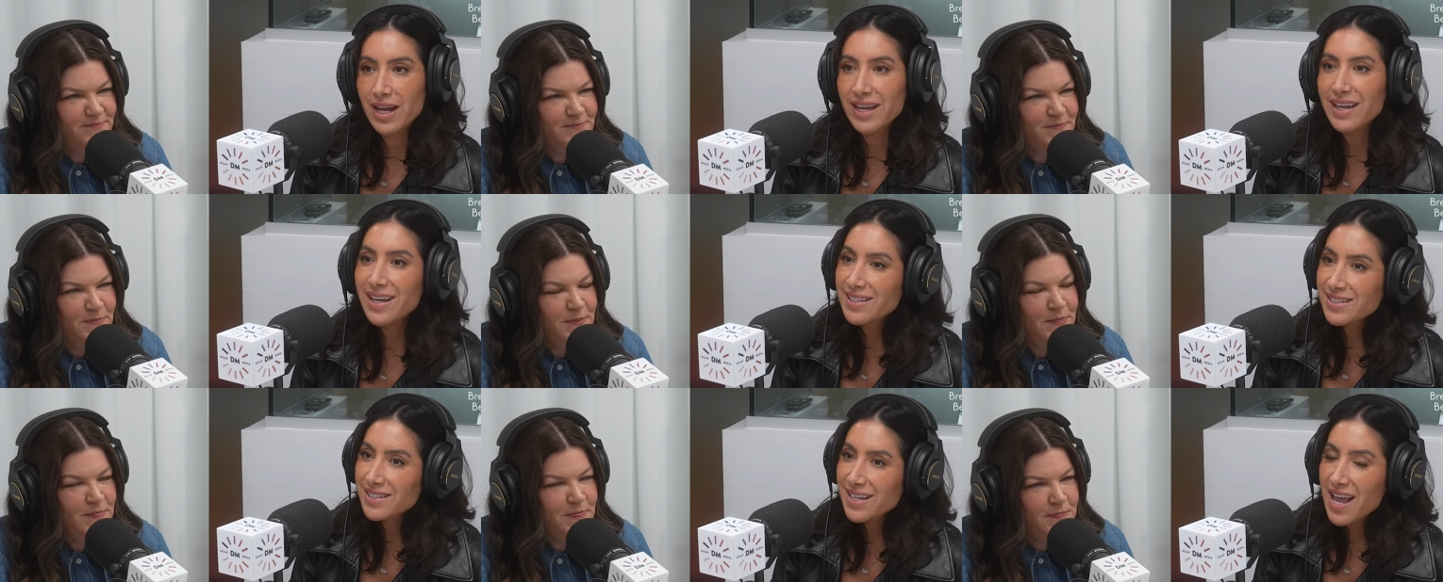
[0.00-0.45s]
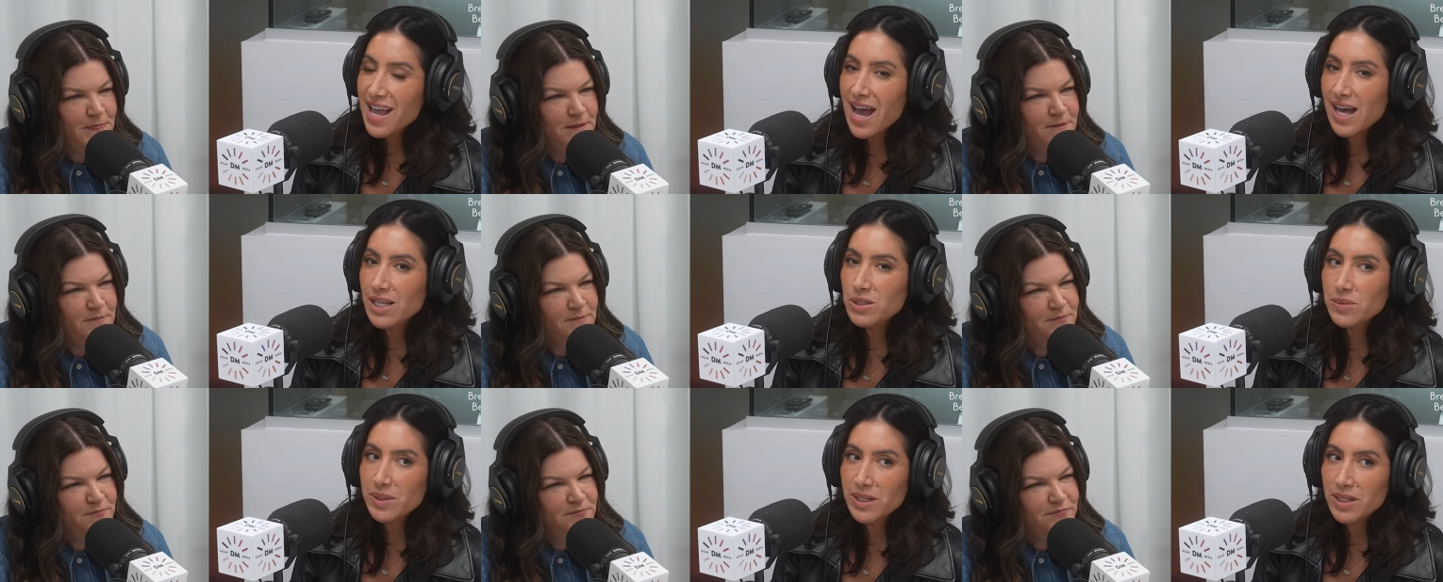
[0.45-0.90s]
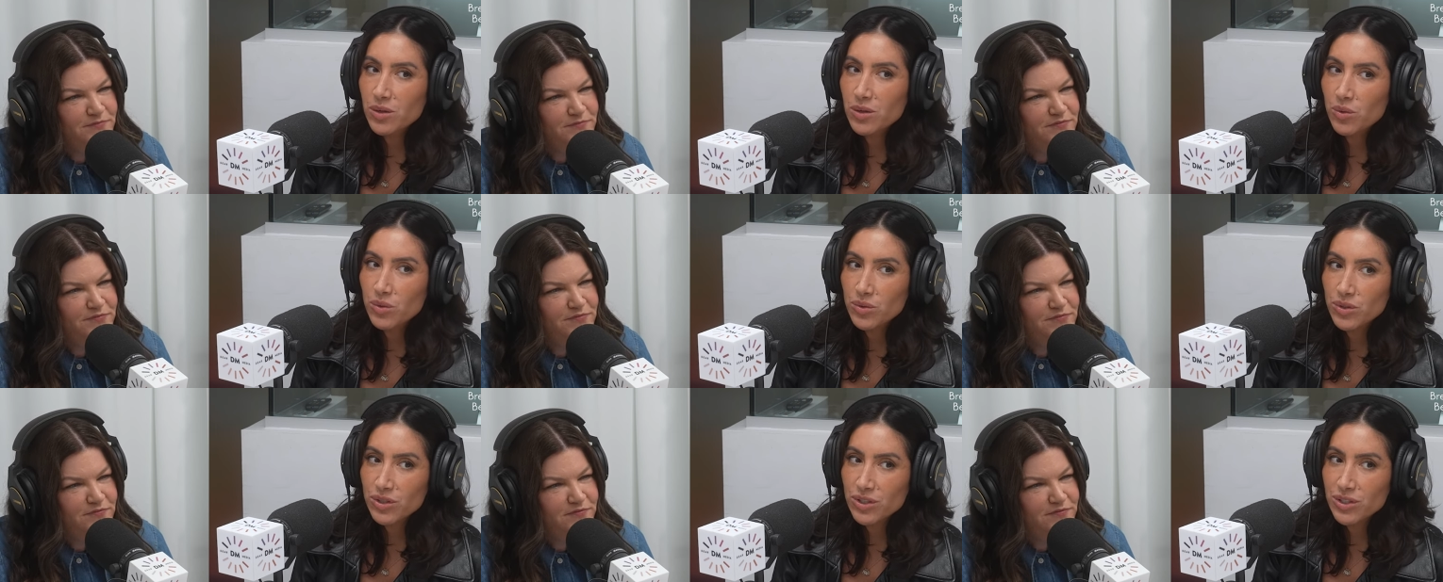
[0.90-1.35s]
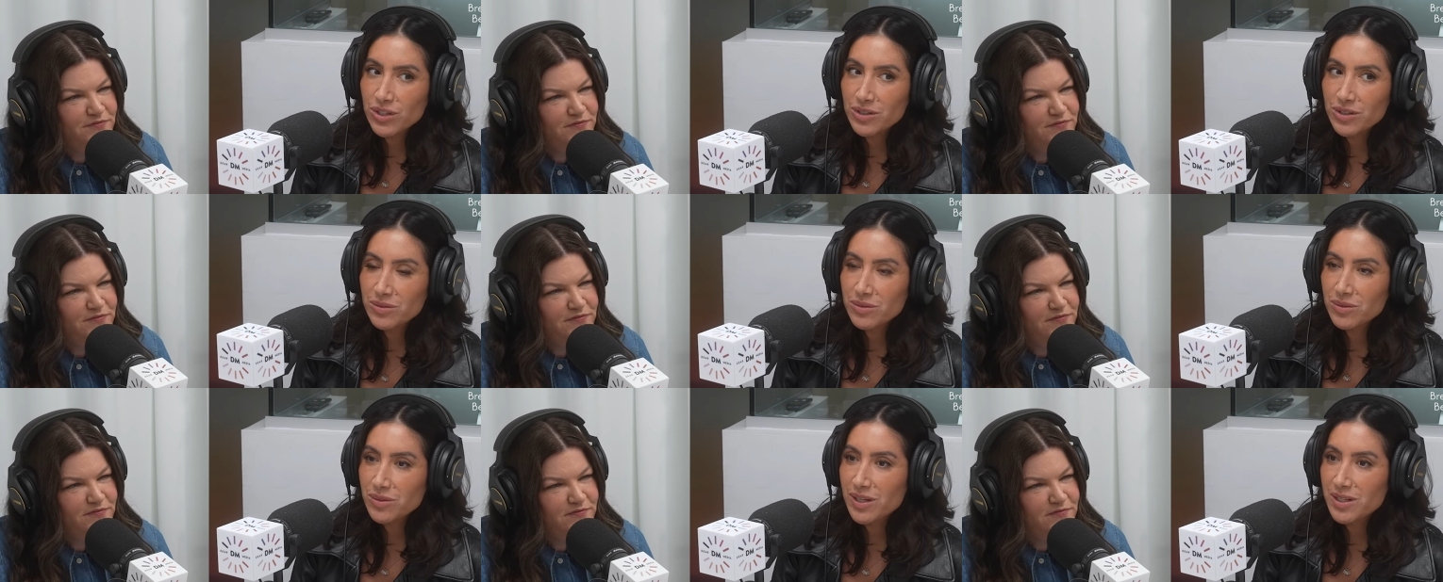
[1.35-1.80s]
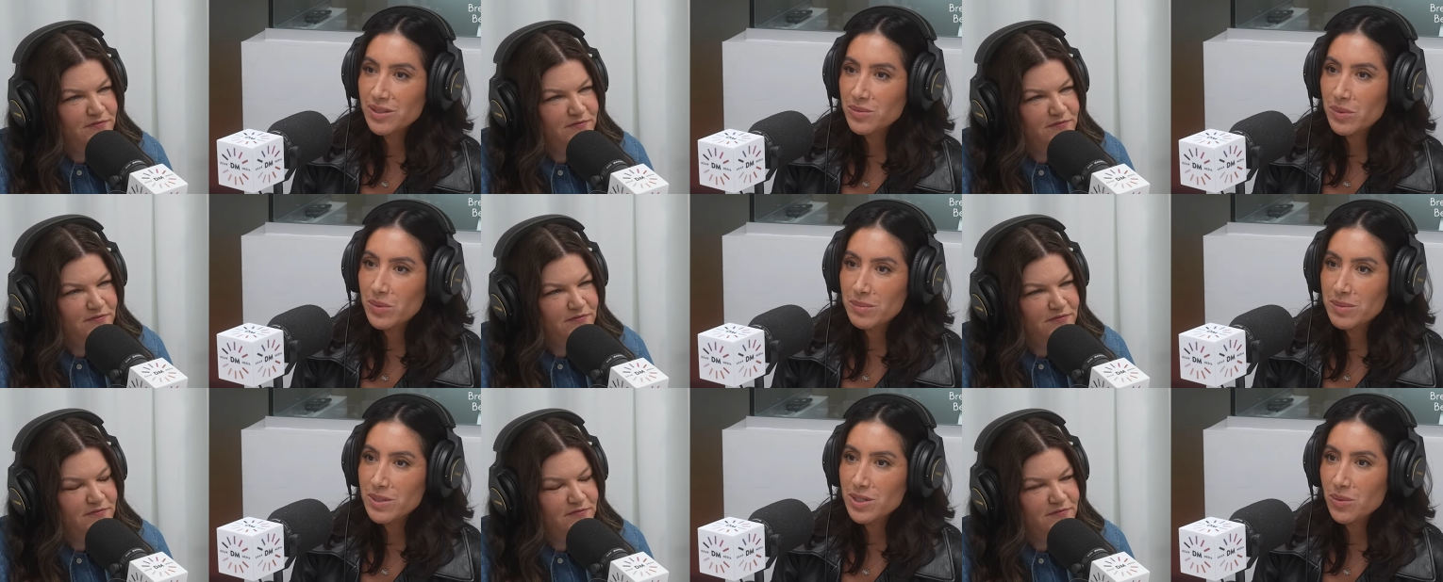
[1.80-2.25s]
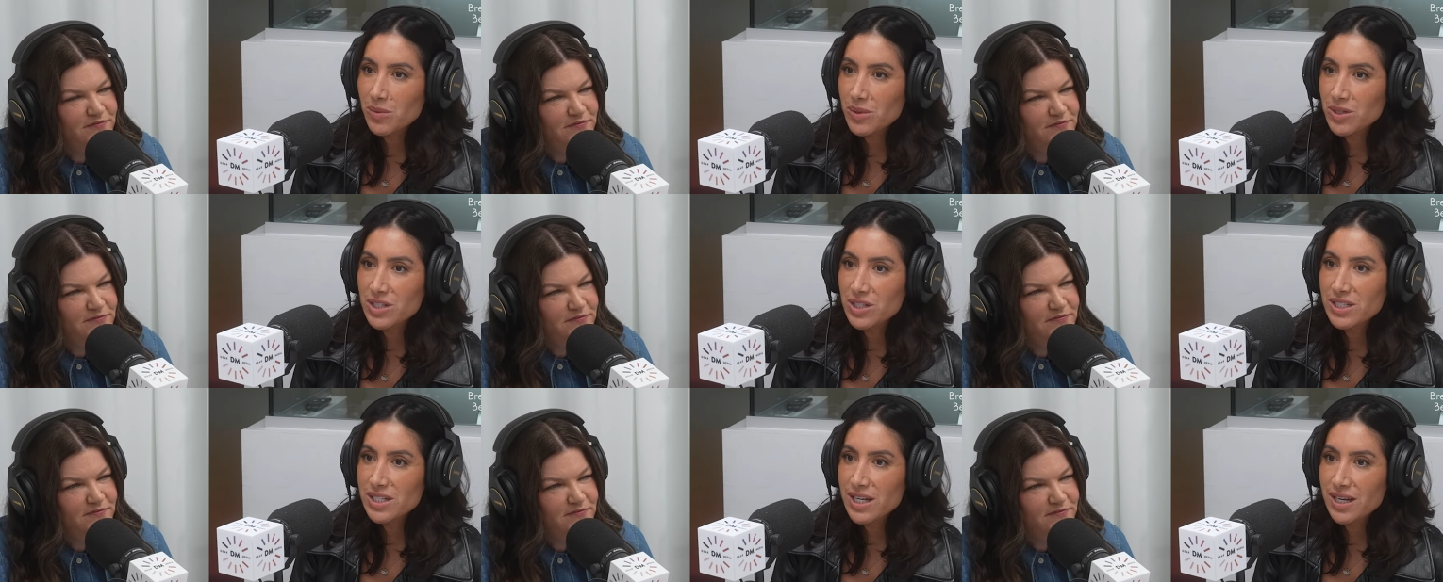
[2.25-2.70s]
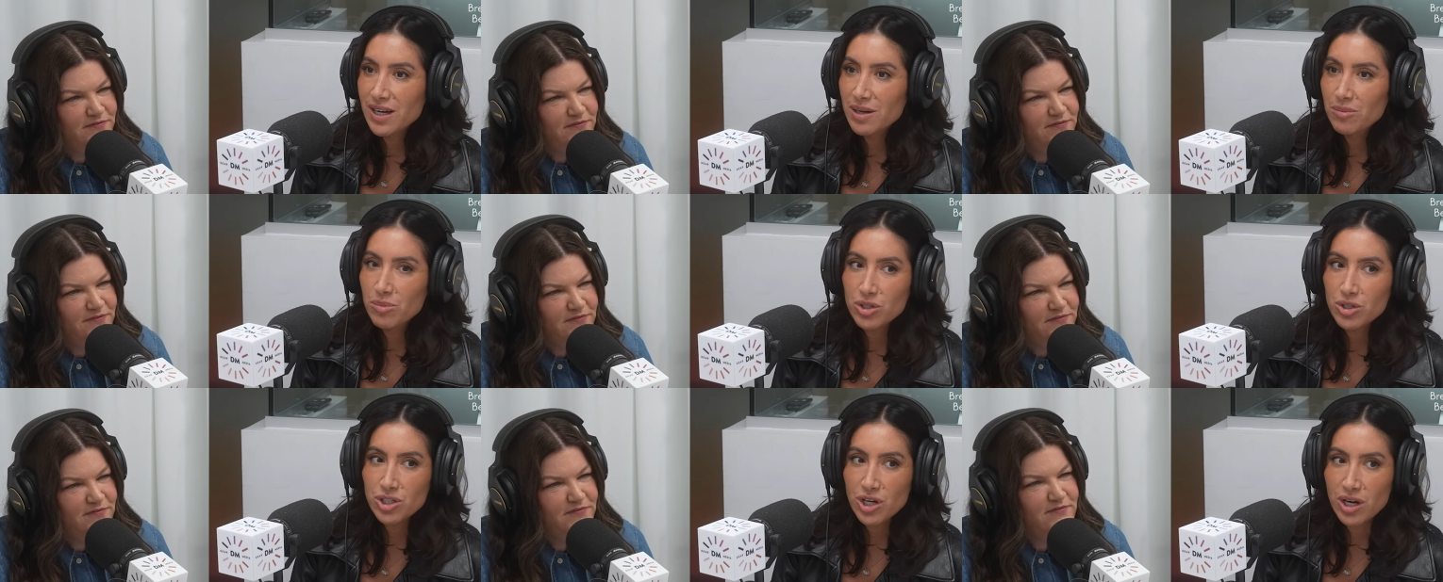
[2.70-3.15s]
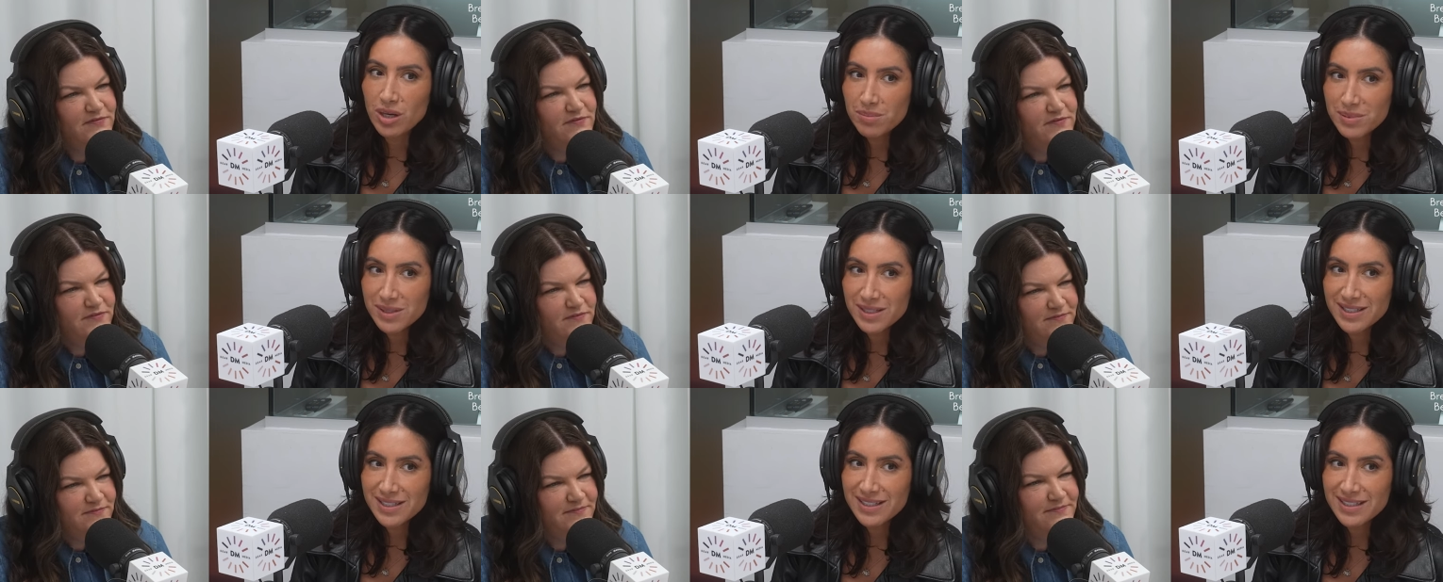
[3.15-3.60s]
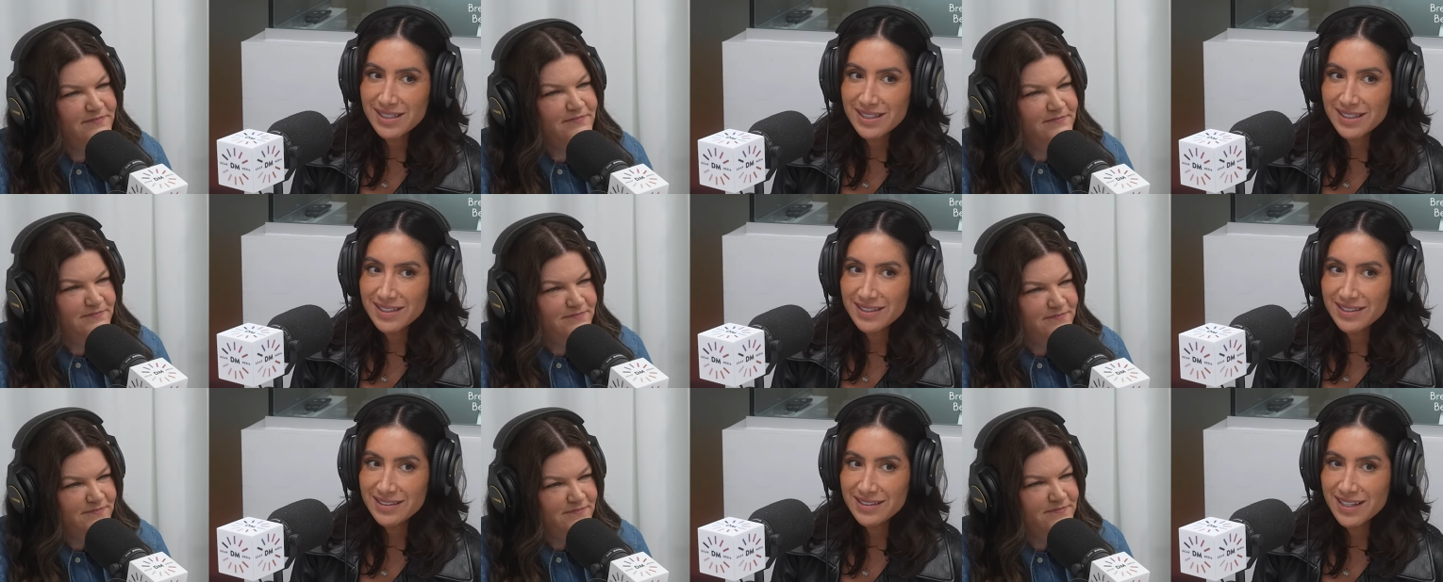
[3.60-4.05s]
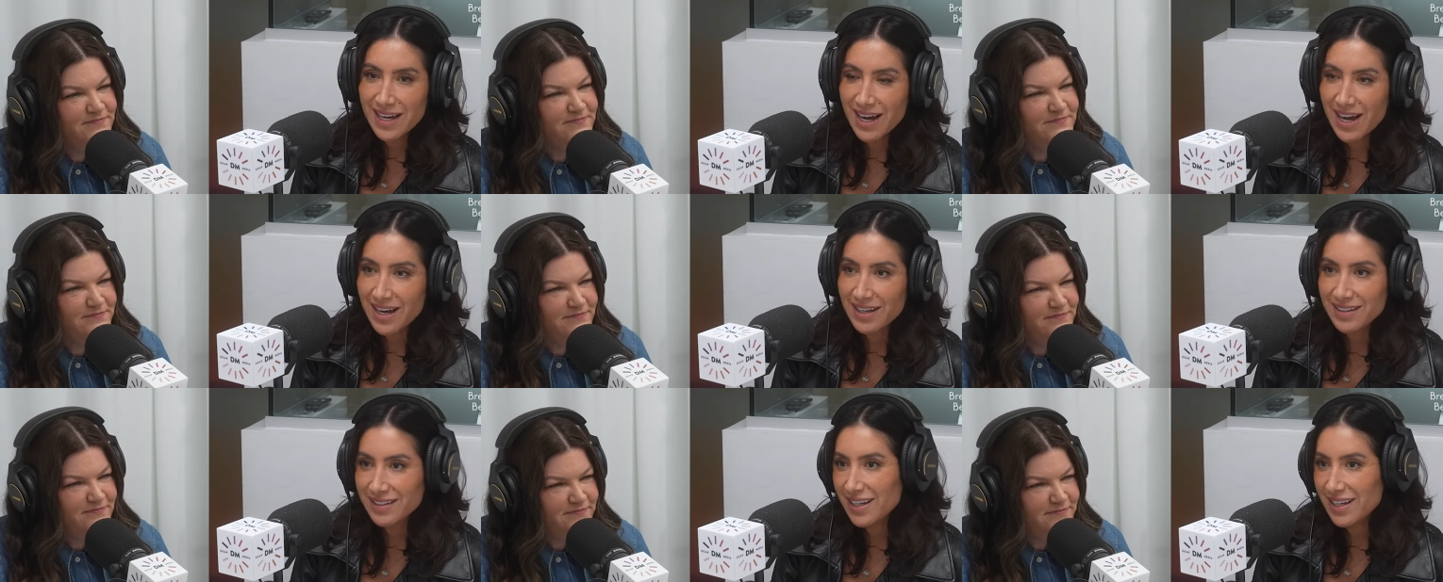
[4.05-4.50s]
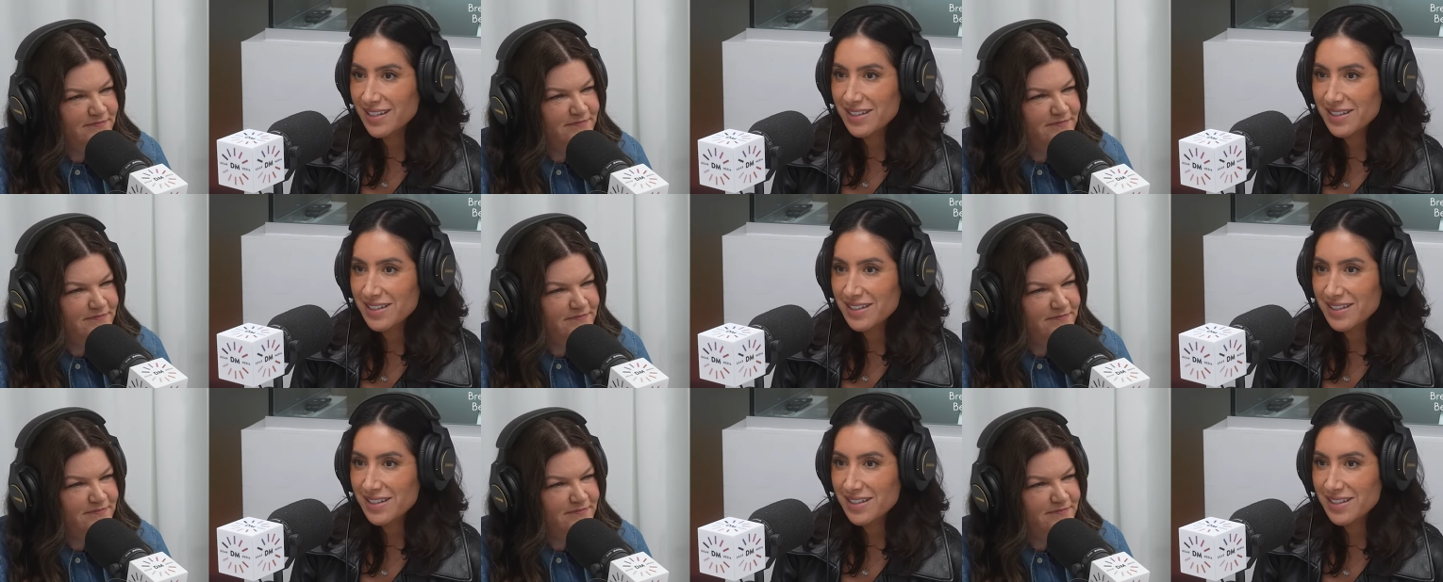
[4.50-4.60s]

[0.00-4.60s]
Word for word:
Speaker 1: I guess as we get older, as women, don't we just take on more jobs? Mm-hmm. Yes. Yeah. Mm-hmm.